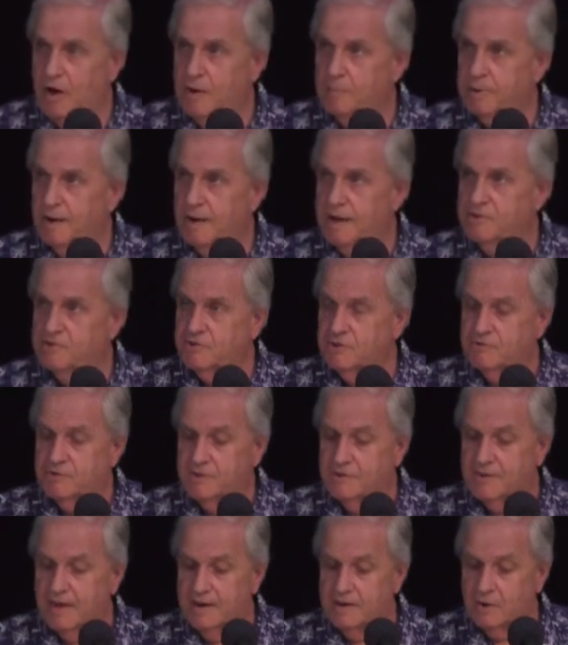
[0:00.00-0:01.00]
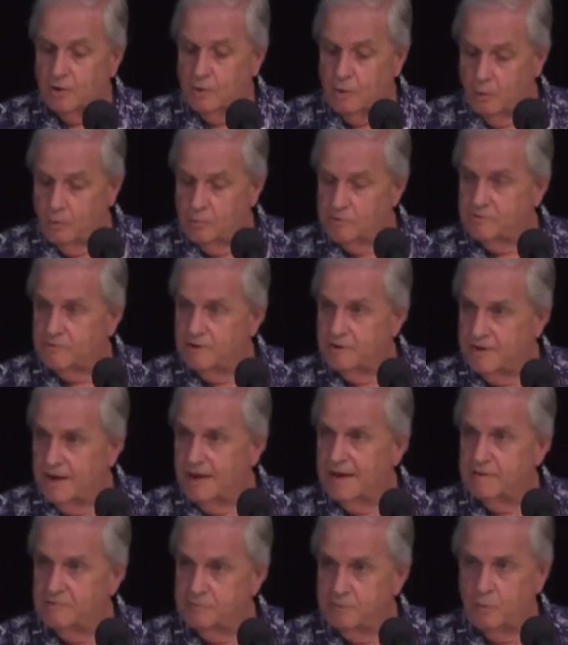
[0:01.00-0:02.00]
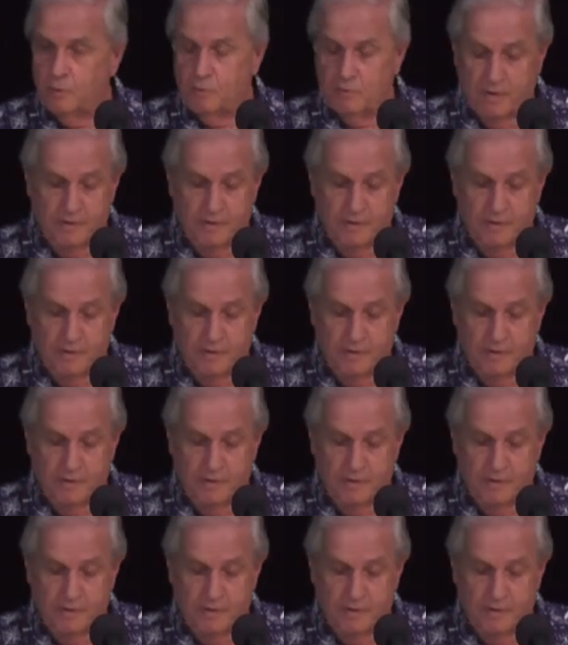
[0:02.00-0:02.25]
places is going to cause the downfall